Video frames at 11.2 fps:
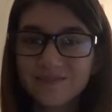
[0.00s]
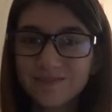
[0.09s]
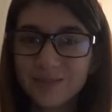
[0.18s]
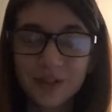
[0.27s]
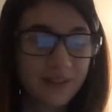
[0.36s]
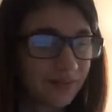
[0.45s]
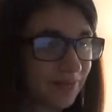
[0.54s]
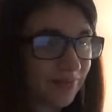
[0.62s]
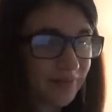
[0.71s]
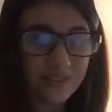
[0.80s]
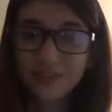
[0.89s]
Well,
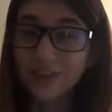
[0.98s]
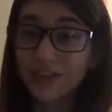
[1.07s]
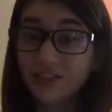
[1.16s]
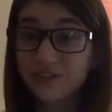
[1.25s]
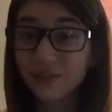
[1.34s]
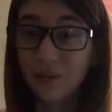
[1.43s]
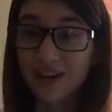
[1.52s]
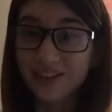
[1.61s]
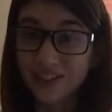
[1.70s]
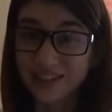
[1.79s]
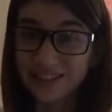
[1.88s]
thank you for
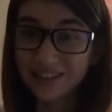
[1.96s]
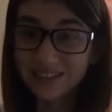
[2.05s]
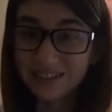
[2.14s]
watching.